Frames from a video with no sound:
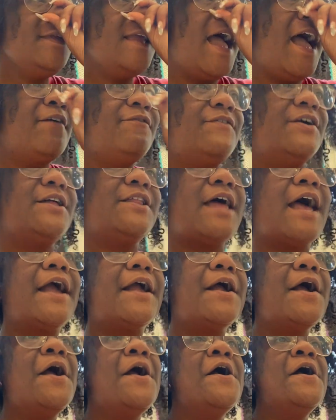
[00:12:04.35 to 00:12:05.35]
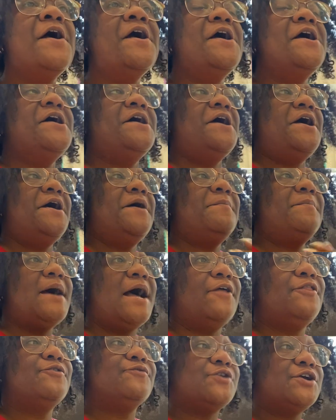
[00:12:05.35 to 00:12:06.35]
I feel like by
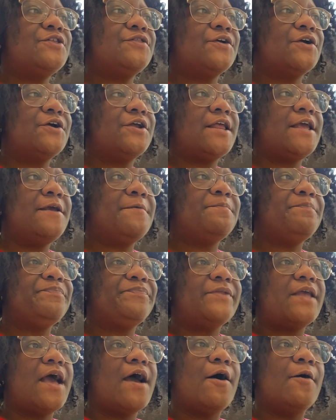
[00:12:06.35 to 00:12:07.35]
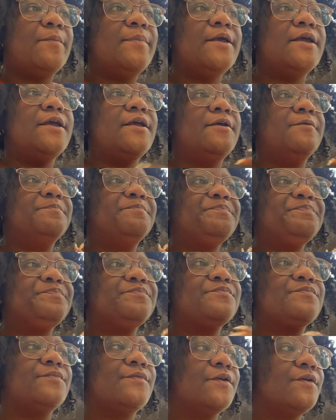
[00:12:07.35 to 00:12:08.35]
three thirty, I'll be
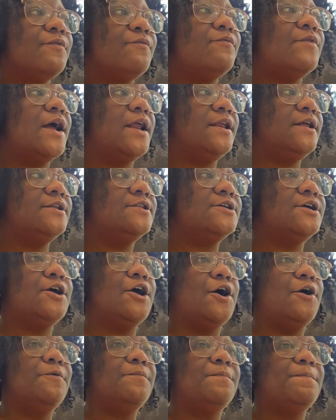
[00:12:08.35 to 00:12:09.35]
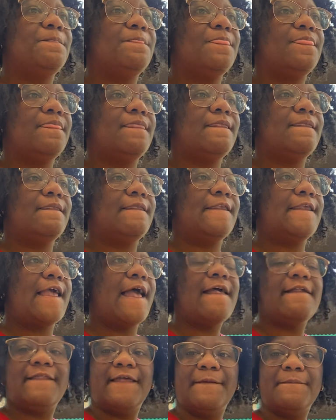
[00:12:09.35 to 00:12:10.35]
ready to go.
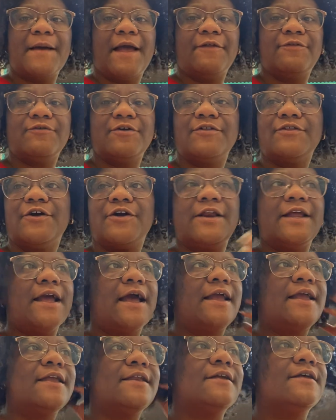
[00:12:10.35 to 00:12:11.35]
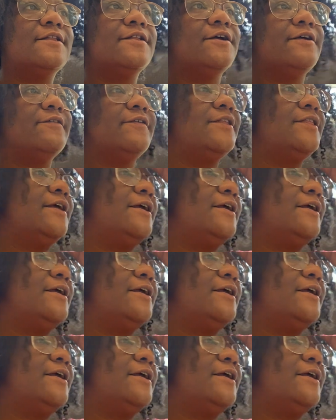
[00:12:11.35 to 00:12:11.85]
I think by three thirty, I can clear everything